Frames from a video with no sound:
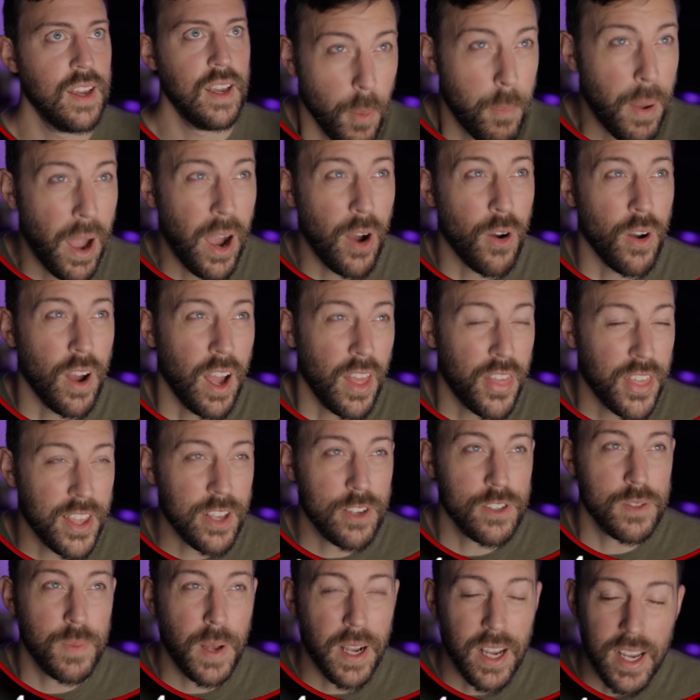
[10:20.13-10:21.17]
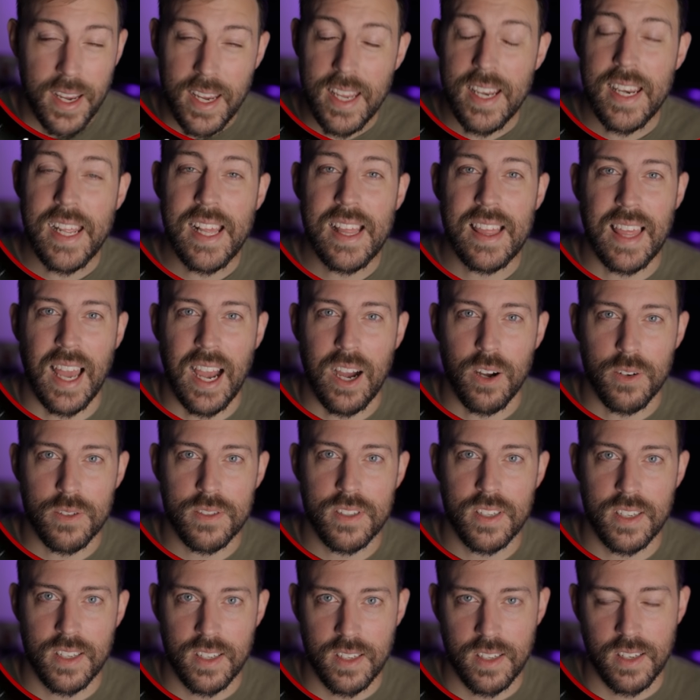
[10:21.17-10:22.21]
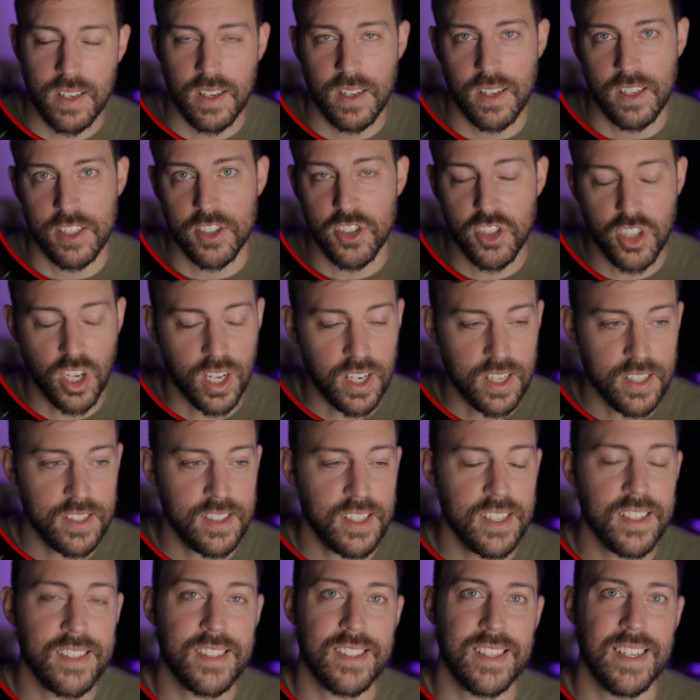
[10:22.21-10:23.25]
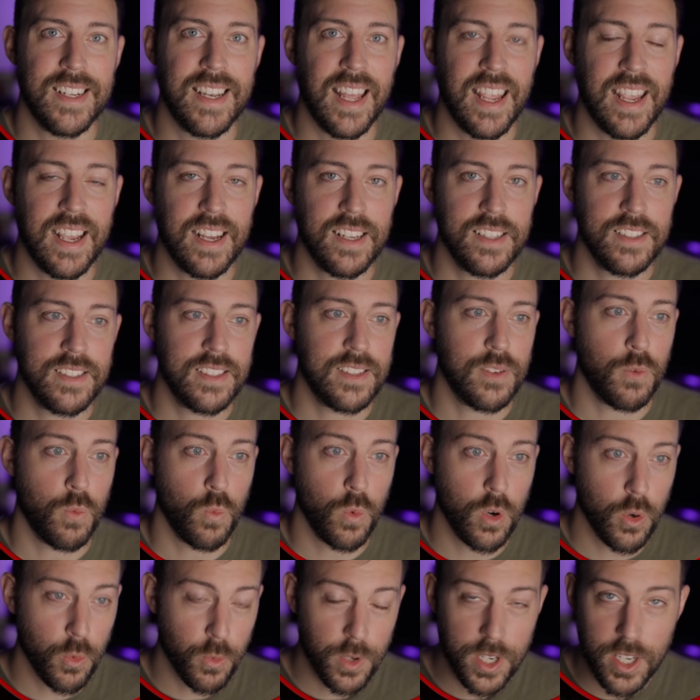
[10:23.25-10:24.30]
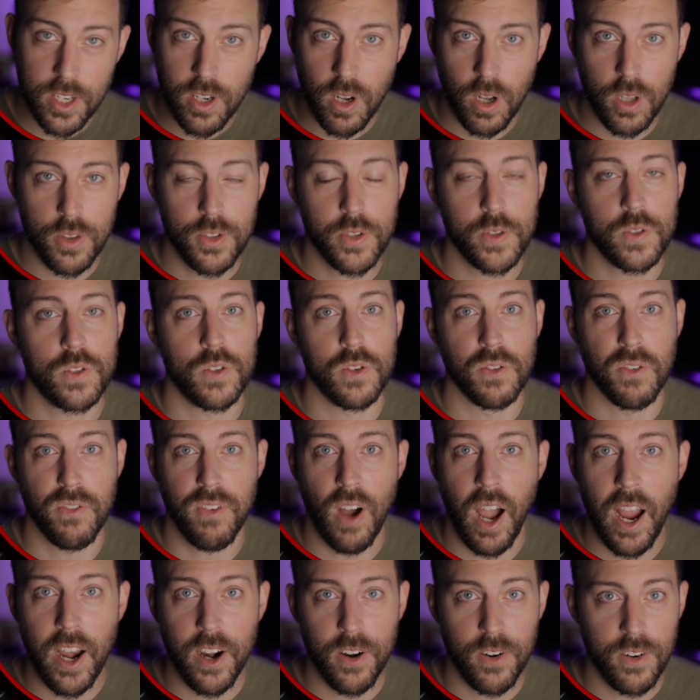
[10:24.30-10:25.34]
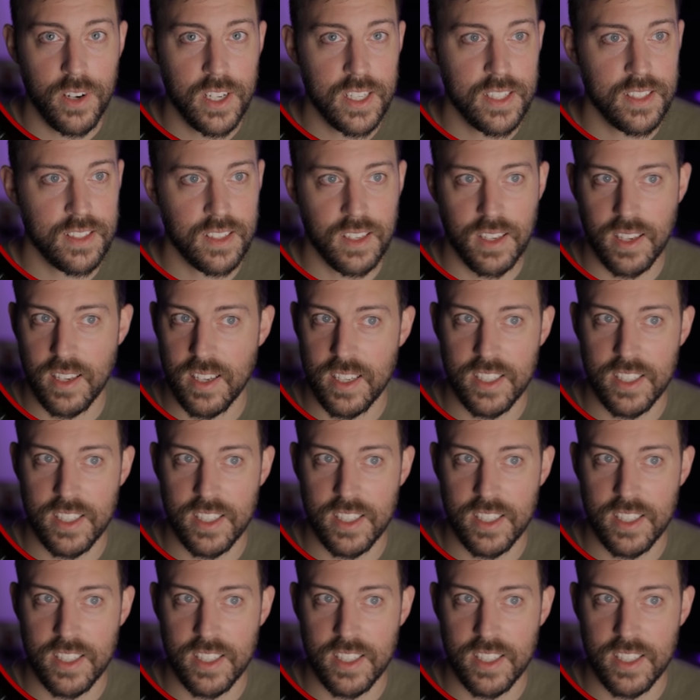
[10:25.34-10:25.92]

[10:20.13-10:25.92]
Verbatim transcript: About, I think it was about 80,000 Genesis sedans were recalled due to fire risk.